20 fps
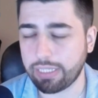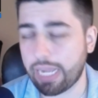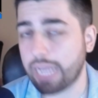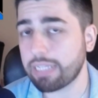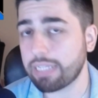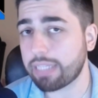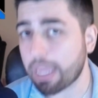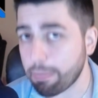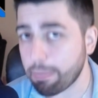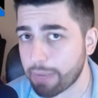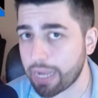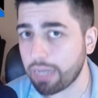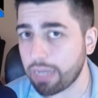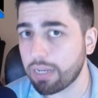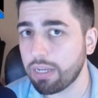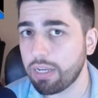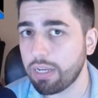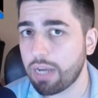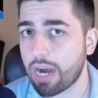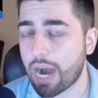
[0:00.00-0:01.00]
Yes, they made
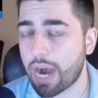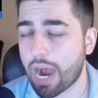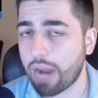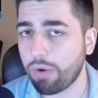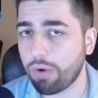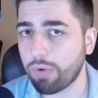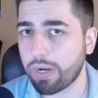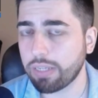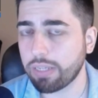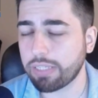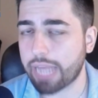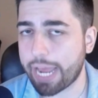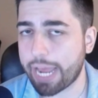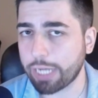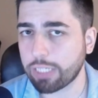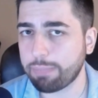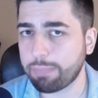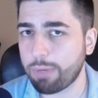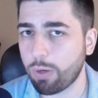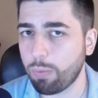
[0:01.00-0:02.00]
Hi-Rez
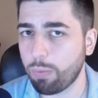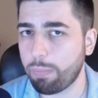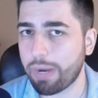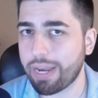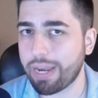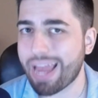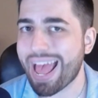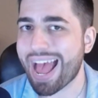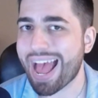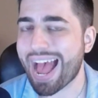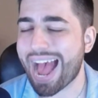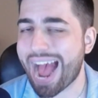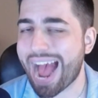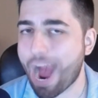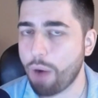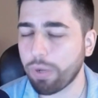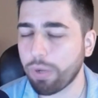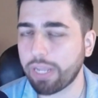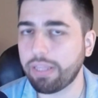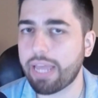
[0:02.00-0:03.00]
Expo, but
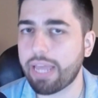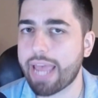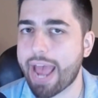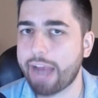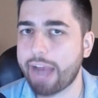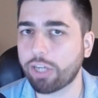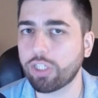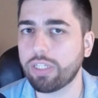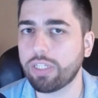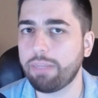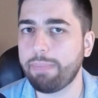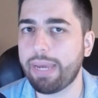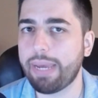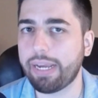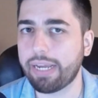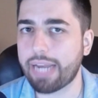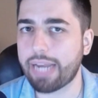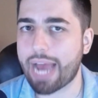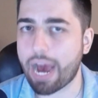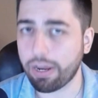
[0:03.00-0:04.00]
how can they actually
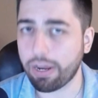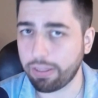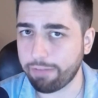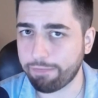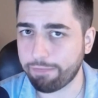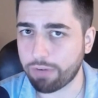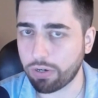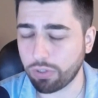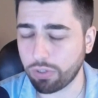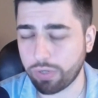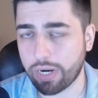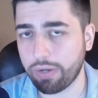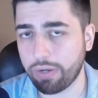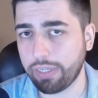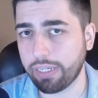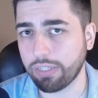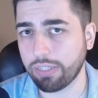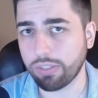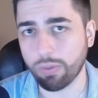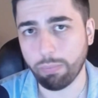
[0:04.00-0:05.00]
make it out of the first round
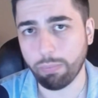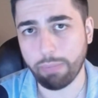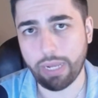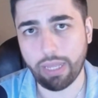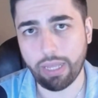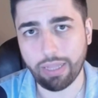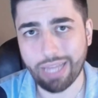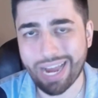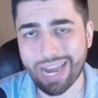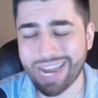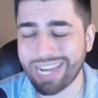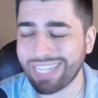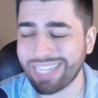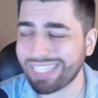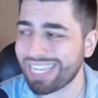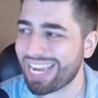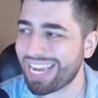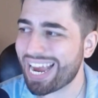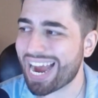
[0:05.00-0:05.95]
against Obey Alliance?